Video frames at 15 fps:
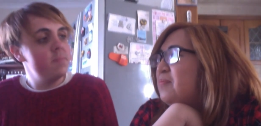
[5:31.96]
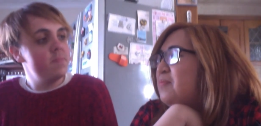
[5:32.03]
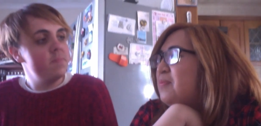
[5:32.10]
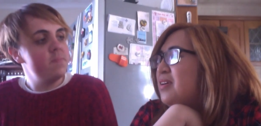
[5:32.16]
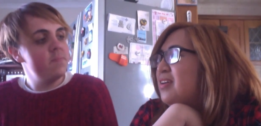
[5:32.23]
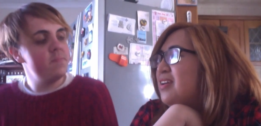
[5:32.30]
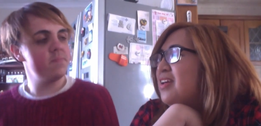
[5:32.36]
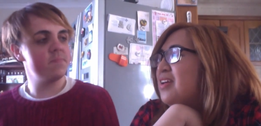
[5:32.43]
Speaker 1: but,
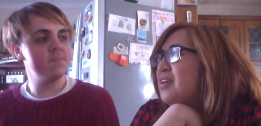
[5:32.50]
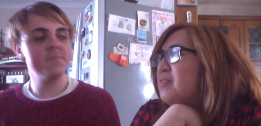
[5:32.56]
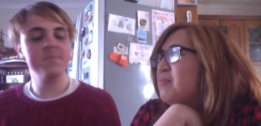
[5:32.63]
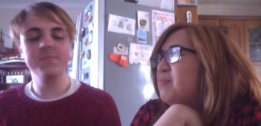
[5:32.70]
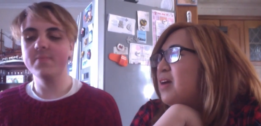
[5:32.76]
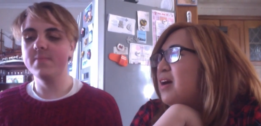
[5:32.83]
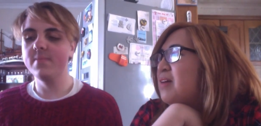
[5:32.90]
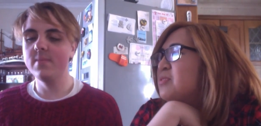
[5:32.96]
no.
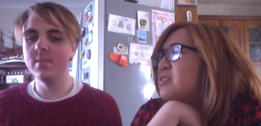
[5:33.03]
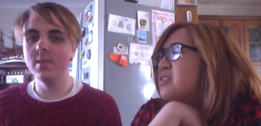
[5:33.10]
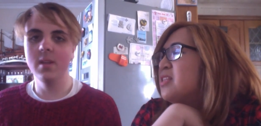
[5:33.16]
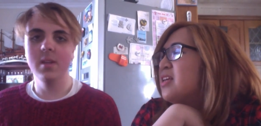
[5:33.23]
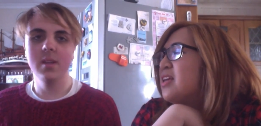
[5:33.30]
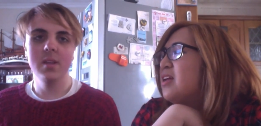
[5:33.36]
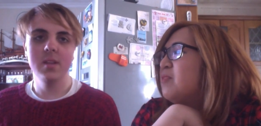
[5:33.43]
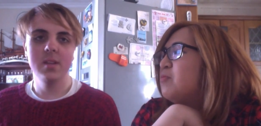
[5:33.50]
But I was just
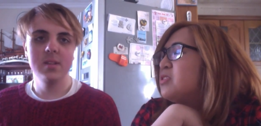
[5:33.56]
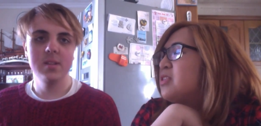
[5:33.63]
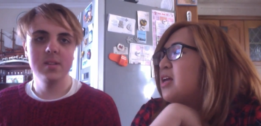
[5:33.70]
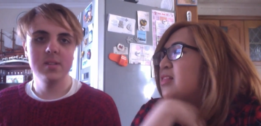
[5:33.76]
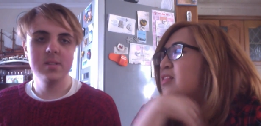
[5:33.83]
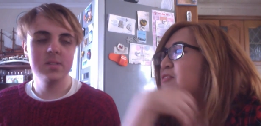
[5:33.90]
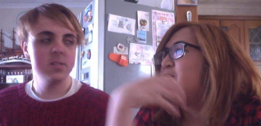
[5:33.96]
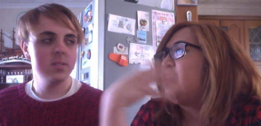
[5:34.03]
thinking, was that
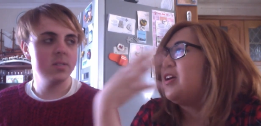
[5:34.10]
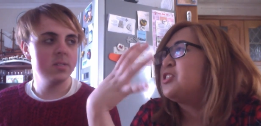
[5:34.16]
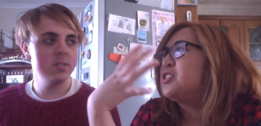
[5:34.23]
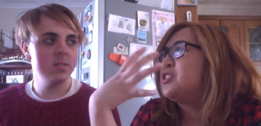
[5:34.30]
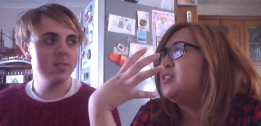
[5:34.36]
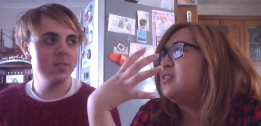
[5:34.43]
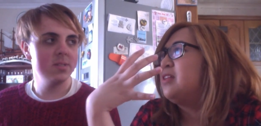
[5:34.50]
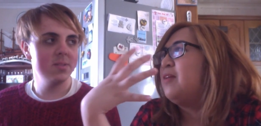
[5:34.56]
the
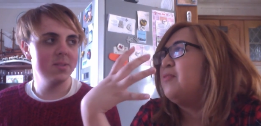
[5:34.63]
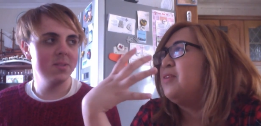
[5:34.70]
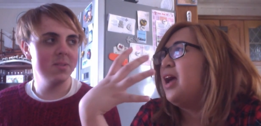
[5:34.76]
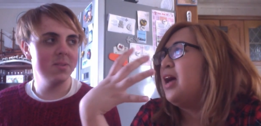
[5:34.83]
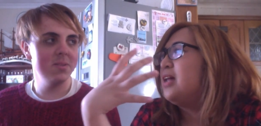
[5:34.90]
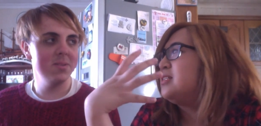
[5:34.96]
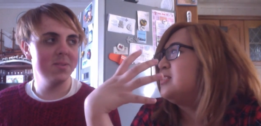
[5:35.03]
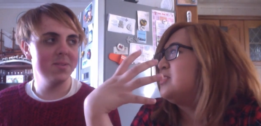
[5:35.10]
fashion that we
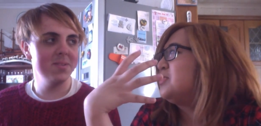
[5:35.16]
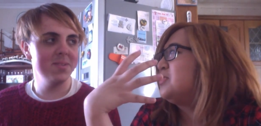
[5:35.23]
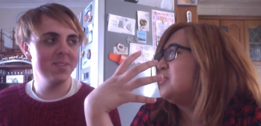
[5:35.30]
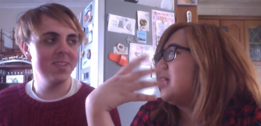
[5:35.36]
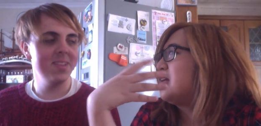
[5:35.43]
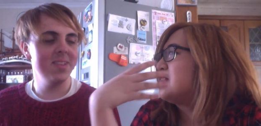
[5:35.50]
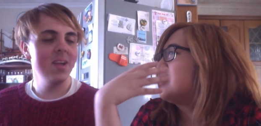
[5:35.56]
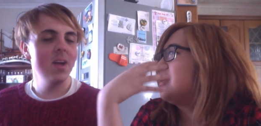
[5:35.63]
had in
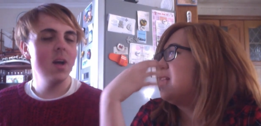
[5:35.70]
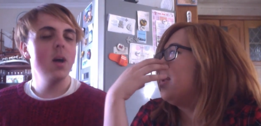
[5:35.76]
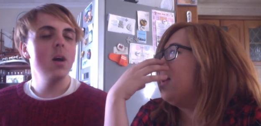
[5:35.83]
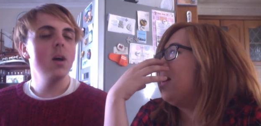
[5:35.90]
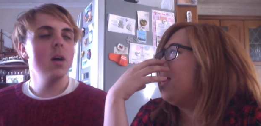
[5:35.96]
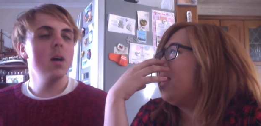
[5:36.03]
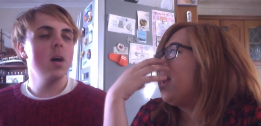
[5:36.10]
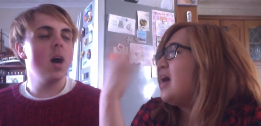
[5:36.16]

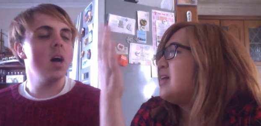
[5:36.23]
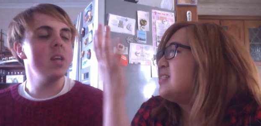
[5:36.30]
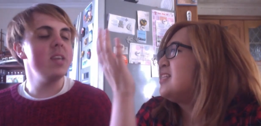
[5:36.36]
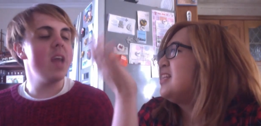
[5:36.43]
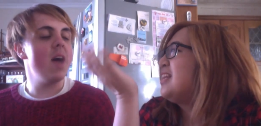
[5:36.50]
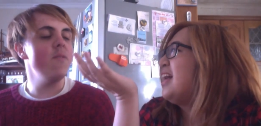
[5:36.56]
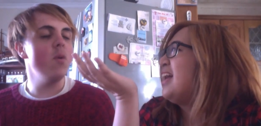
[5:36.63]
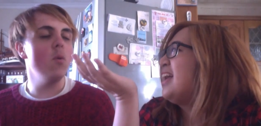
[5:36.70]
2009? I
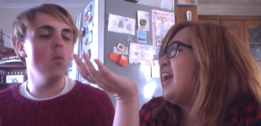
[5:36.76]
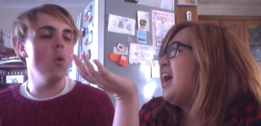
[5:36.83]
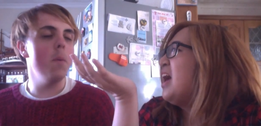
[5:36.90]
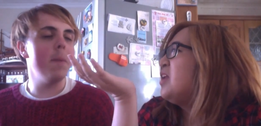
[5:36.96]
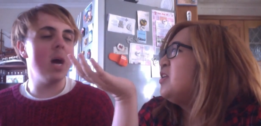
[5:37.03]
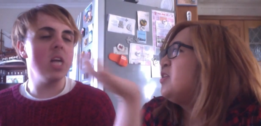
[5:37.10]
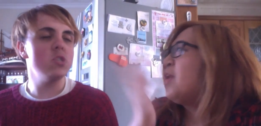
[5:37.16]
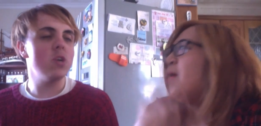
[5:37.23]
never like- wore
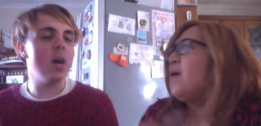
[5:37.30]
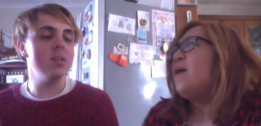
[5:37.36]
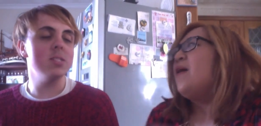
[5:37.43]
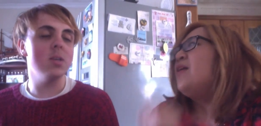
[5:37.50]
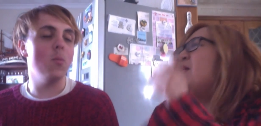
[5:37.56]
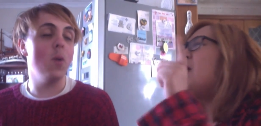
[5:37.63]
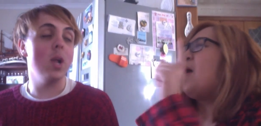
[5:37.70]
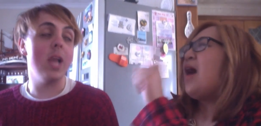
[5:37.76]
my trouser
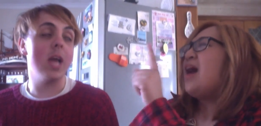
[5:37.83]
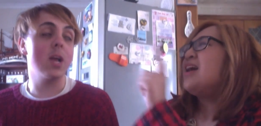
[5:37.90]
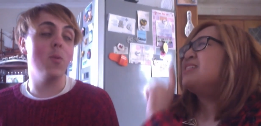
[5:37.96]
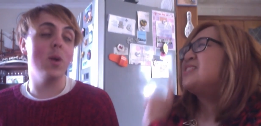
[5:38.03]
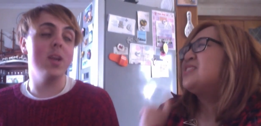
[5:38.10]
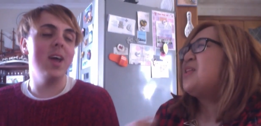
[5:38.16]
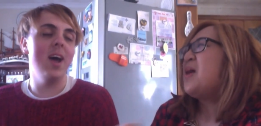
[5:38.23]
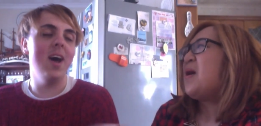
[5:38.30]
no, one leg I've,
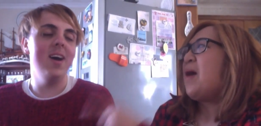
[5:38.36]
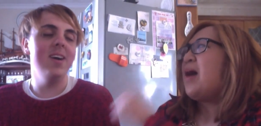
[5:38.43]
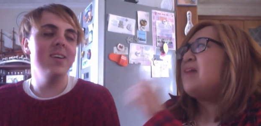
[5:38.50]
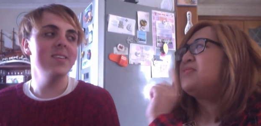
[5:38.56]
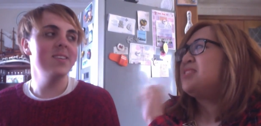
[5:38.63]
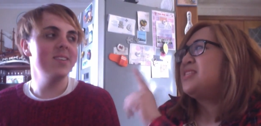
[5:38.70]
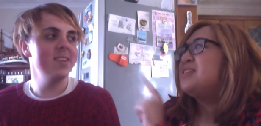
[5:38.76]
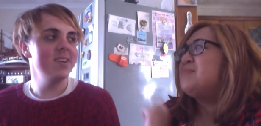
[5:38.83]
one. no, I've
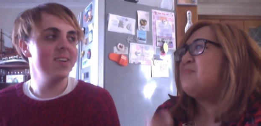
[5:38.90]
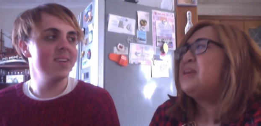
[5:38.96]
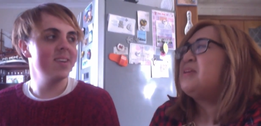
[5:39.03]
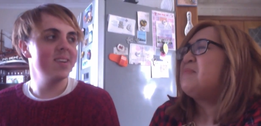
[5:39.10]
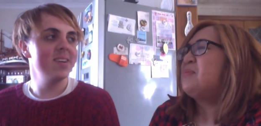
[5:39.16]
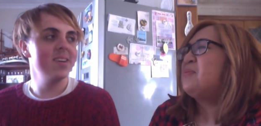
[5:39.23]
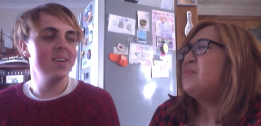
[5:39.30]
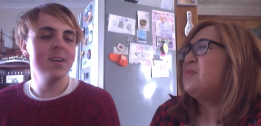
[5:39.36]
seen
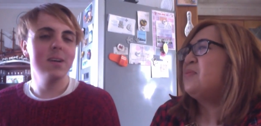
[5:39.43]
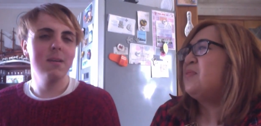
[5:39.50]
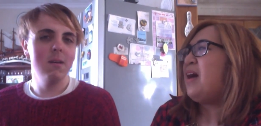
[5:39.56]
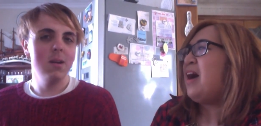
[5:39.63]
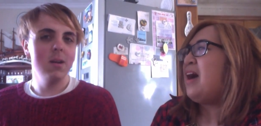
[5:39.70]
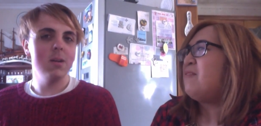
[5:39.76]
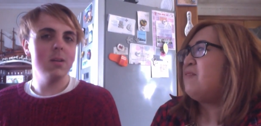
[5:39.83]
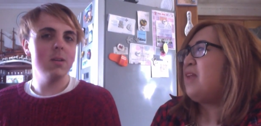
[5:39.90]
people
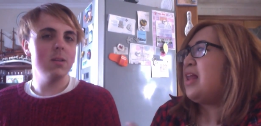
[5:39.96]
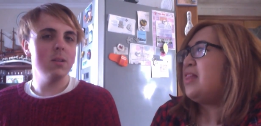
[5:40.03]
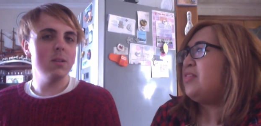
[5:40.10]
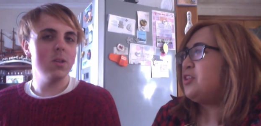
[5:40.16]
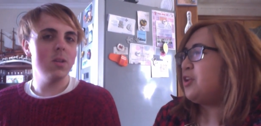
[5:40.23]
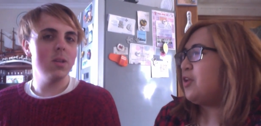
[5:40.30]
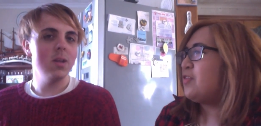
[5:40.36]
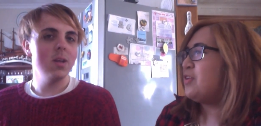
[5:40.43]
have like you
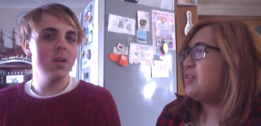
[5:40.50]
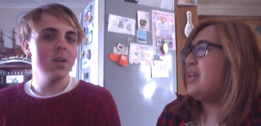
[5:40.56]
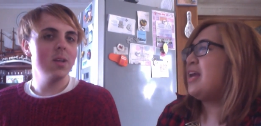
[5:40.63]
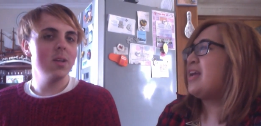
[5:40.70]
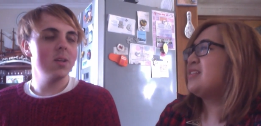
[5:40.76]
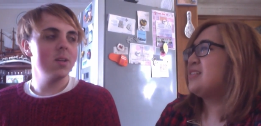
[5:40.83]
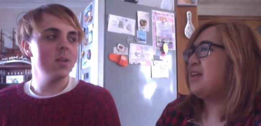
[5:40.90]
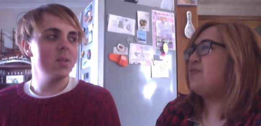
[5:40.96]
know the
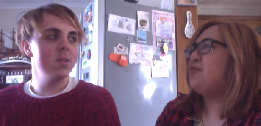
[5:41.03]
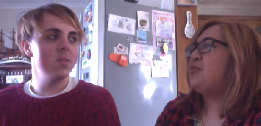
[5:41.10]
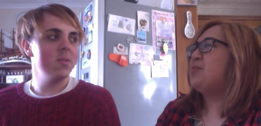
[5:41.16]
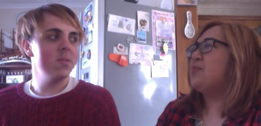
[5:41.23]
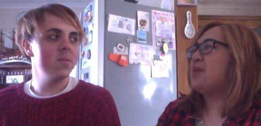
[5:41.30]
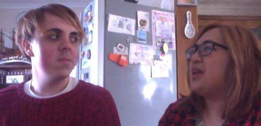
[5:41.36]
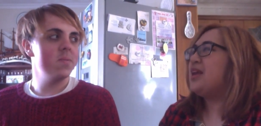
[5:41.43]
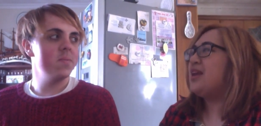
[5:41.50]
leggings like full
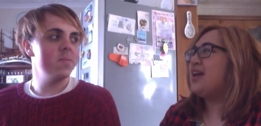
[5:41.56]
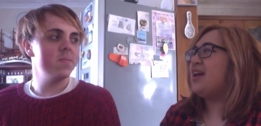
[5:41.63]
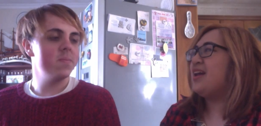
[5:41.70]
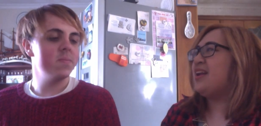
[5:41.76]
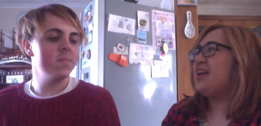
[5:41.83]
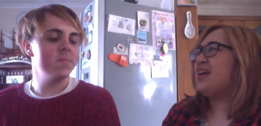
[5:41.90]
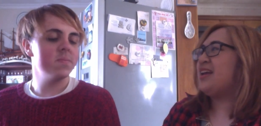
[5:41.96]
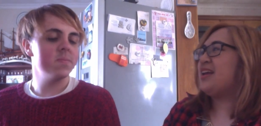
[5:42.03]
minute and
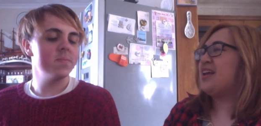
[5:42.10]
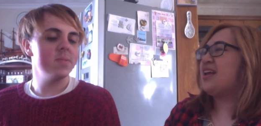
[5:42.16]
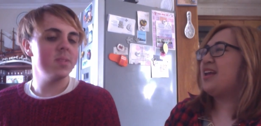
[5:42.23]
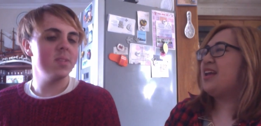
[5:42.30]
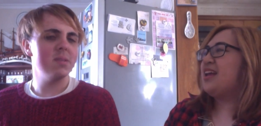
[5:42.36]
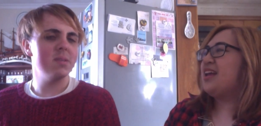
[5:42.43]
like